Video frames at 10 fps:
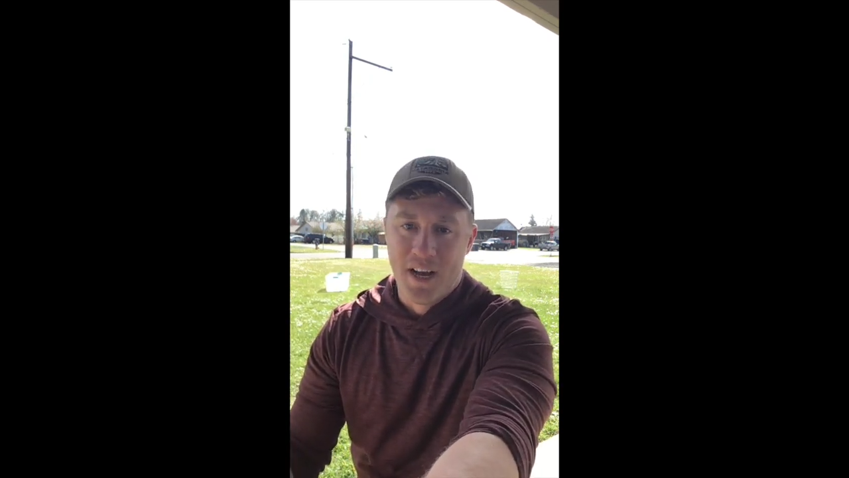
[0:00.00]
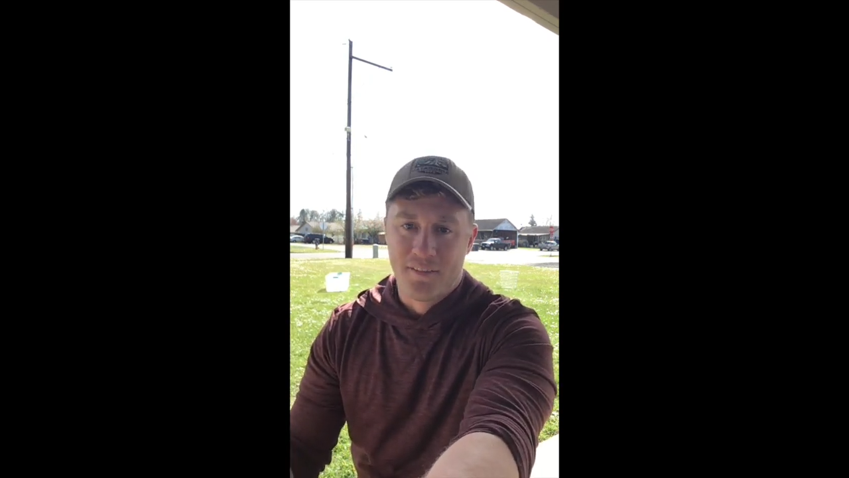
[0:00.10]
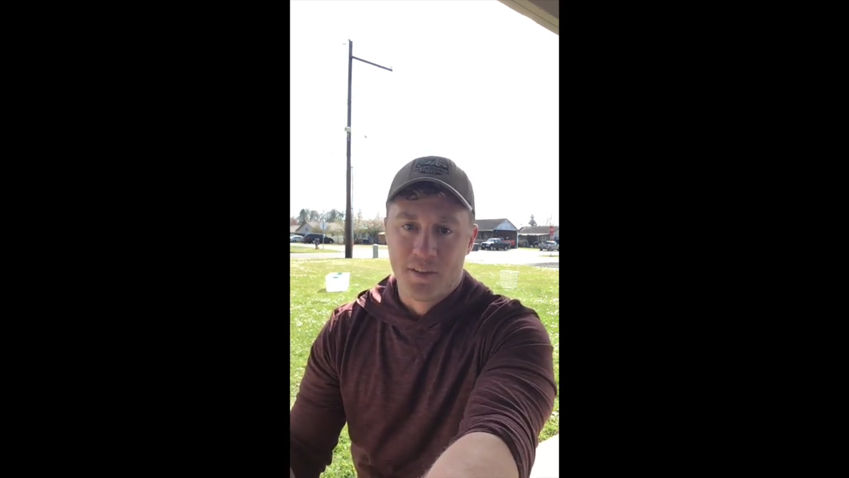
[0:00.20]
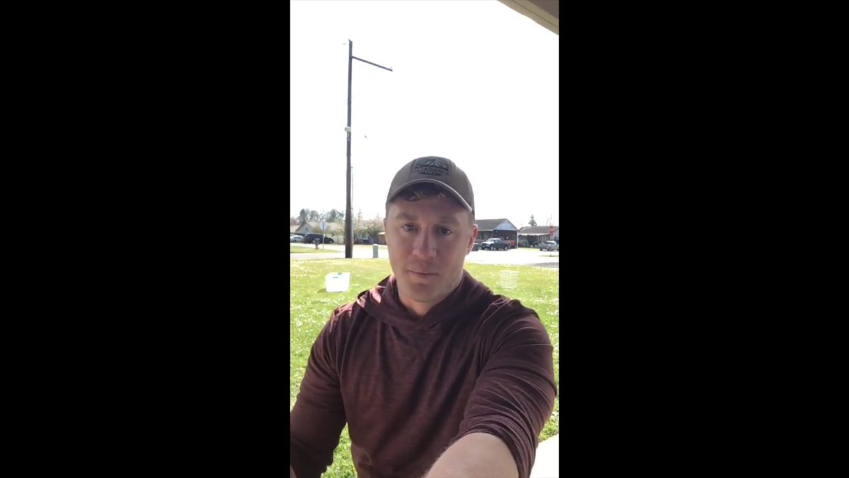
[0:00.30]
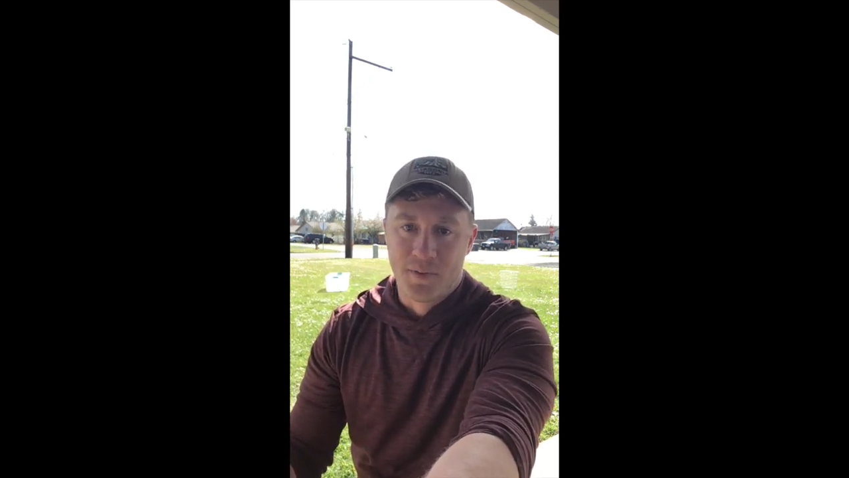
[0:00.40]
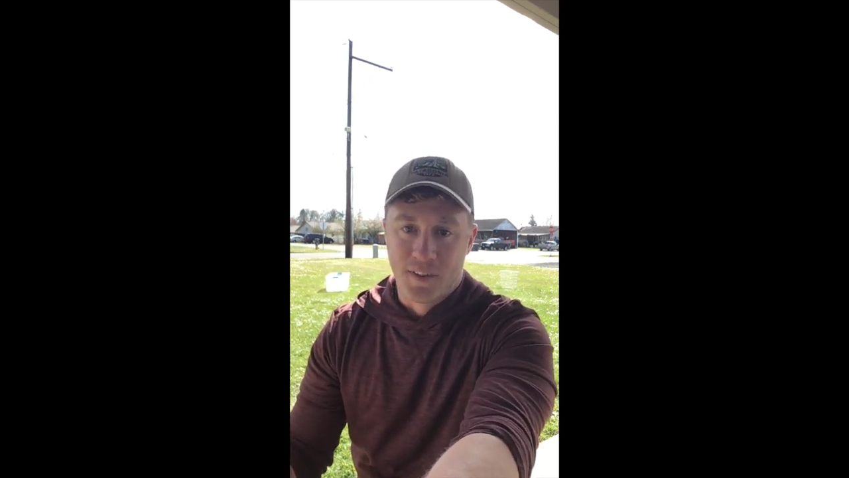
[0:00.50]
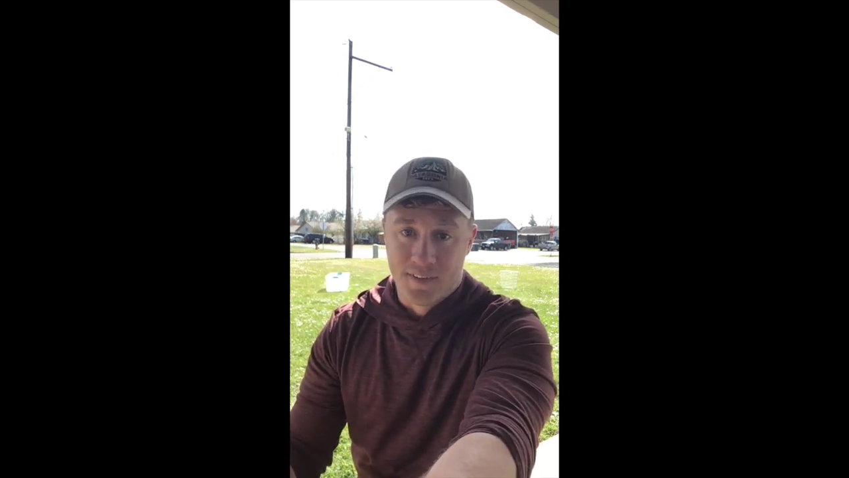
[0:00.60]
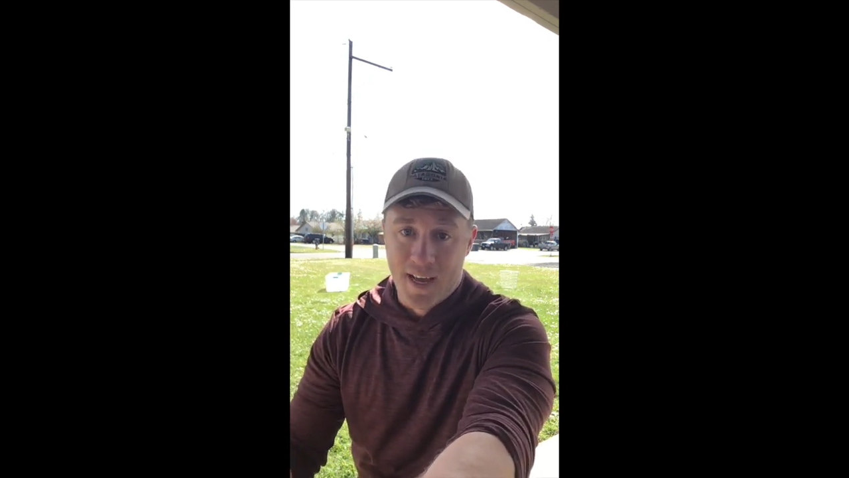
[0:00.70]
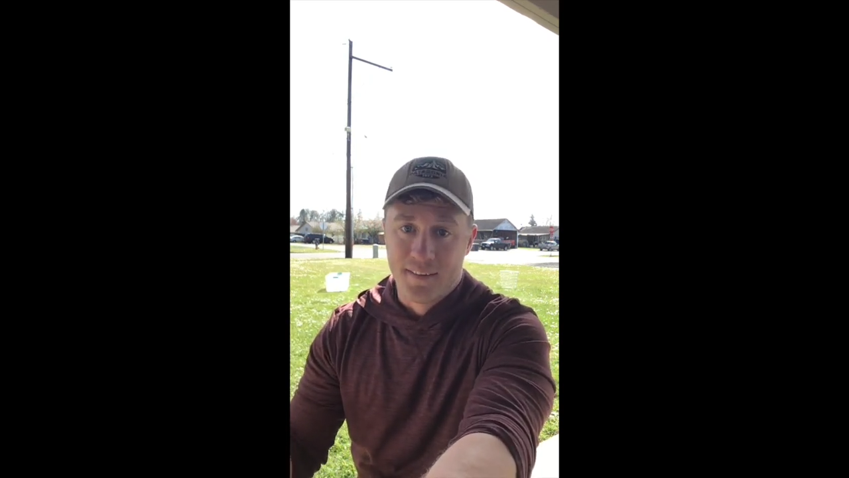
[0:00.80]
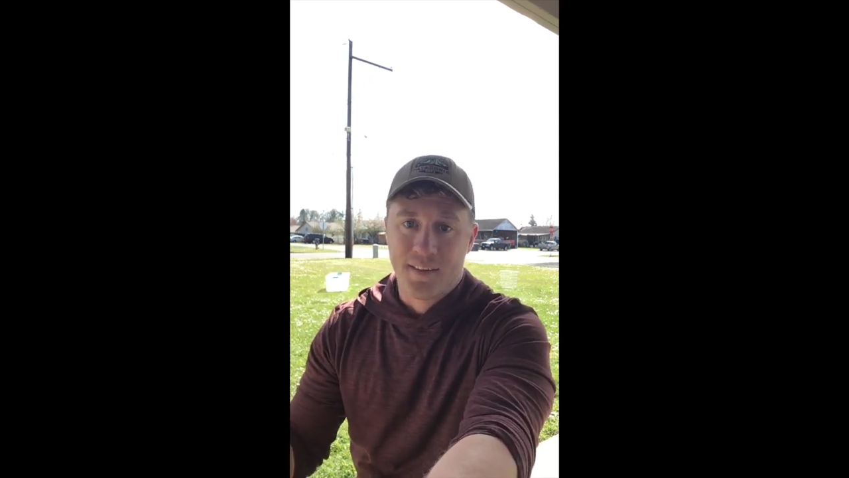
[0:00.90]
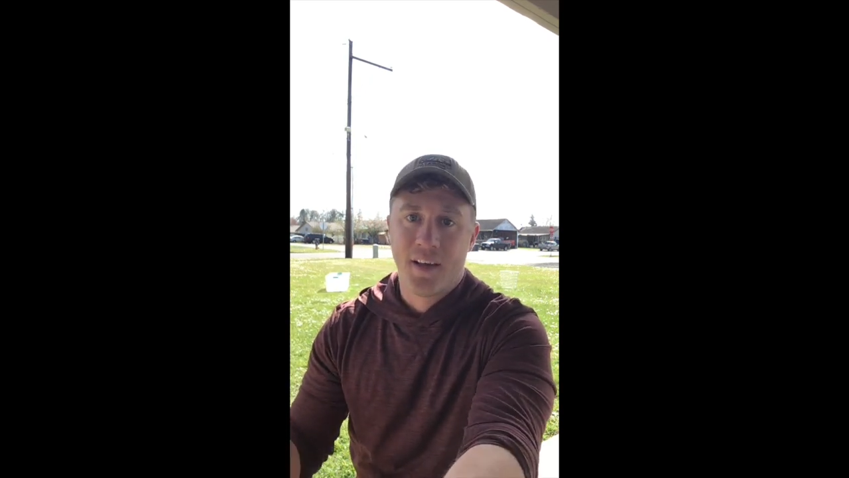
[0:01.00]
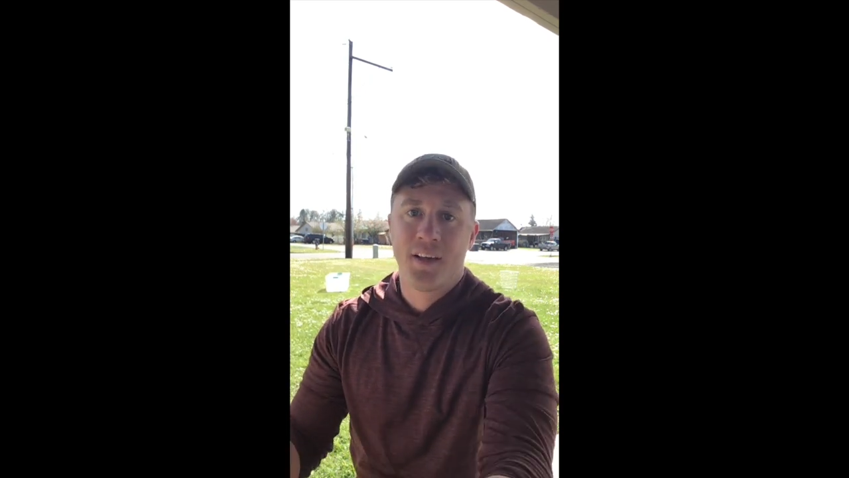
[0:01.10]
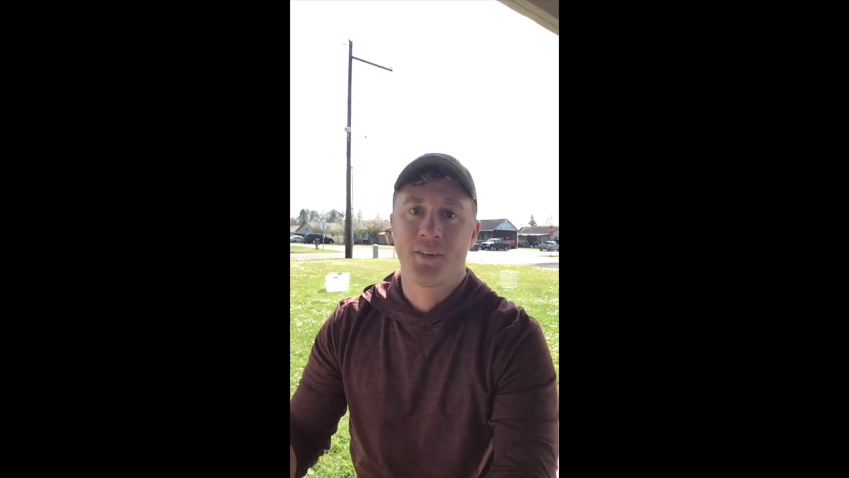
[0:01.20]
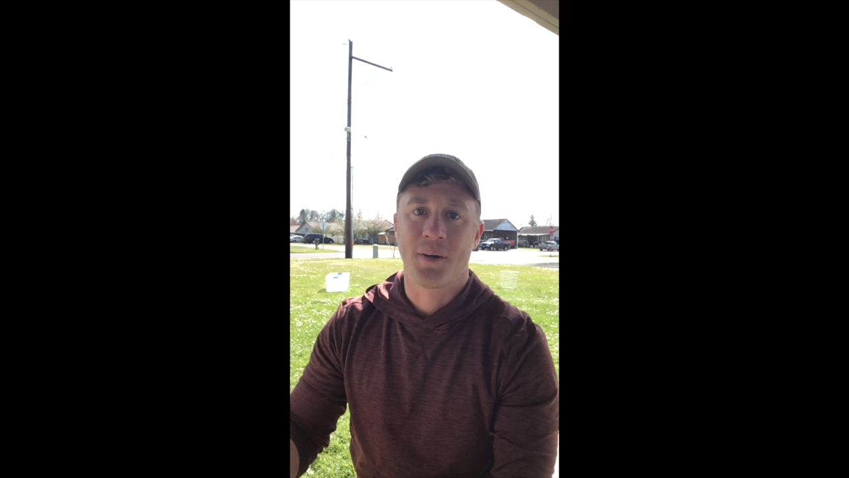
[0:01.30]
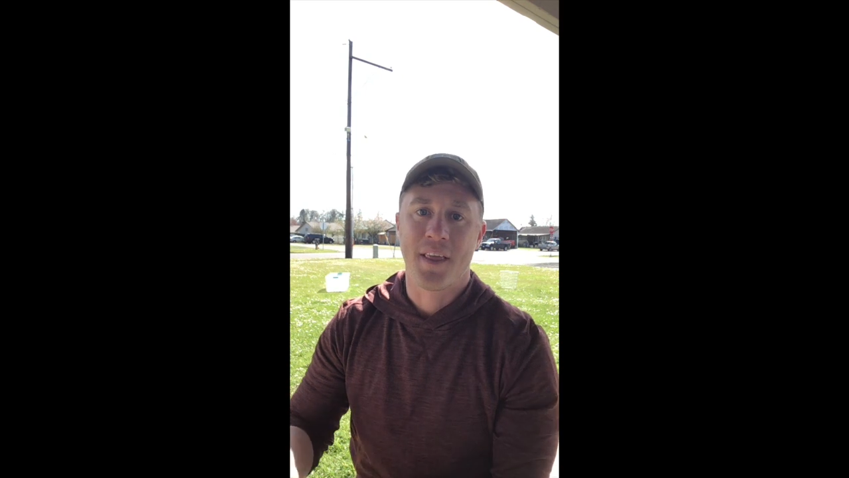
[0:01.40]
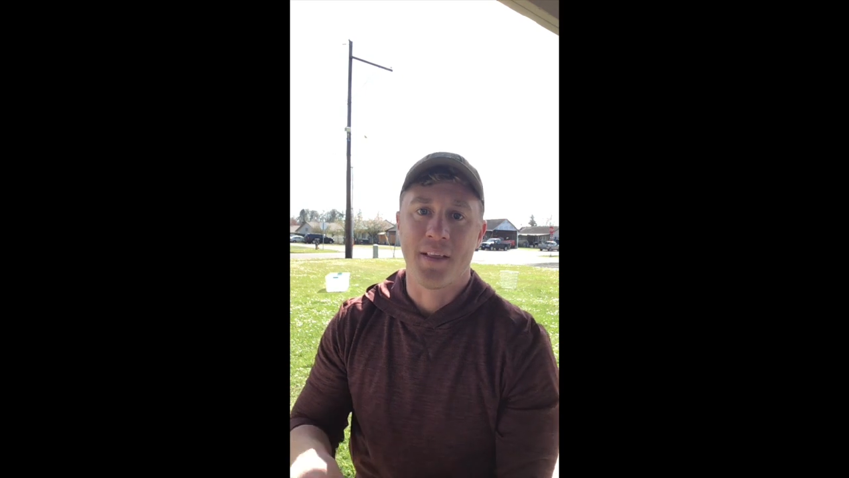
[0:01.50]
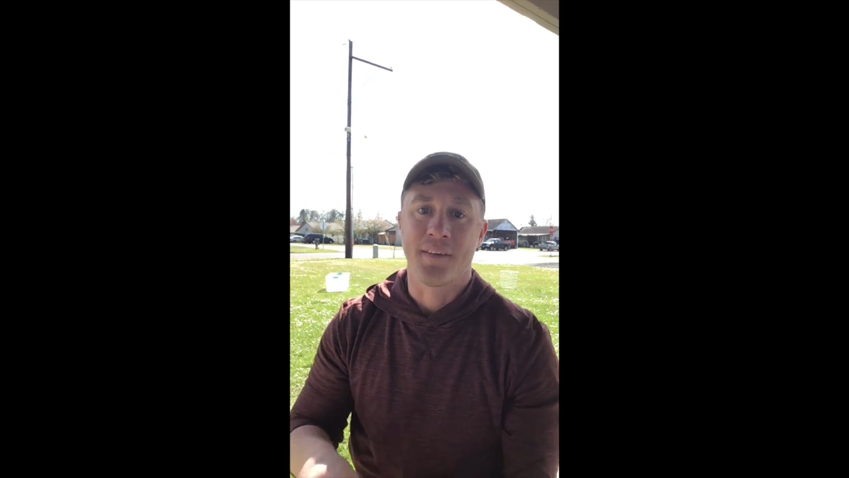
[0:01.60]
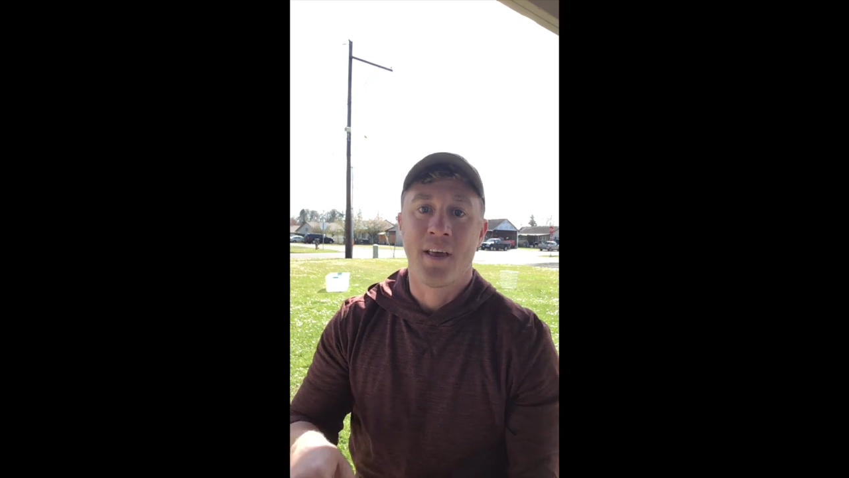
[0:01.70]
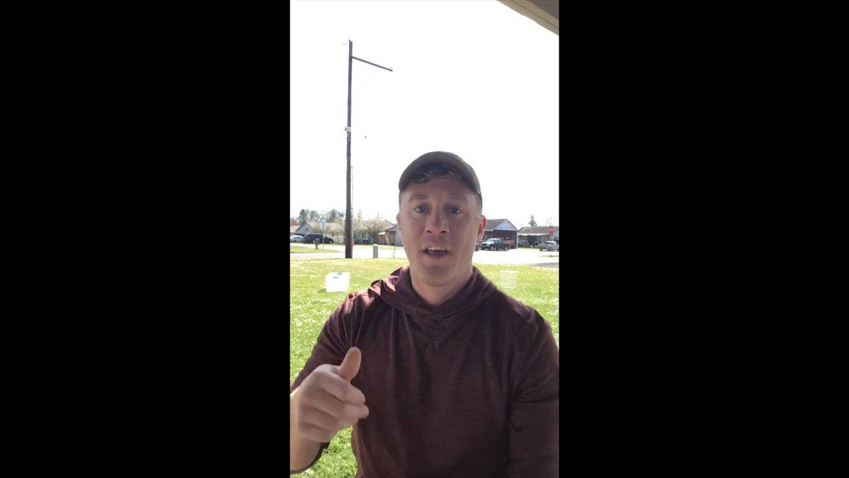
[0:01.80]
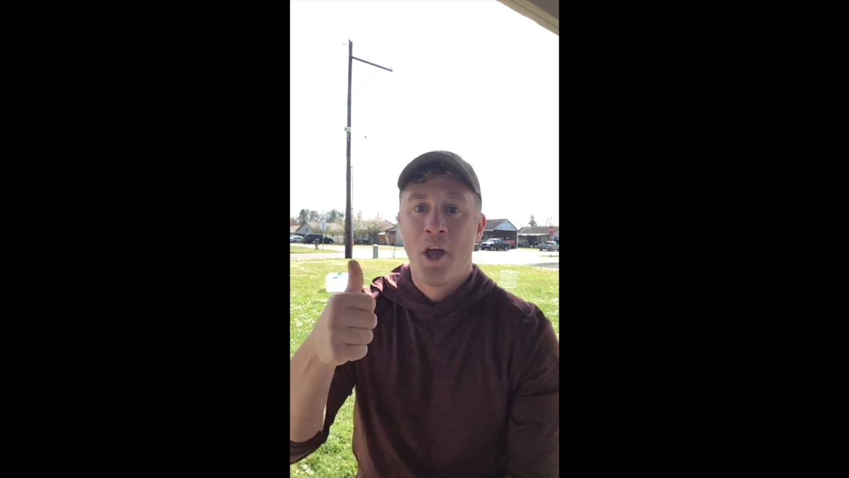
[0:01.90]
some success. So again, that's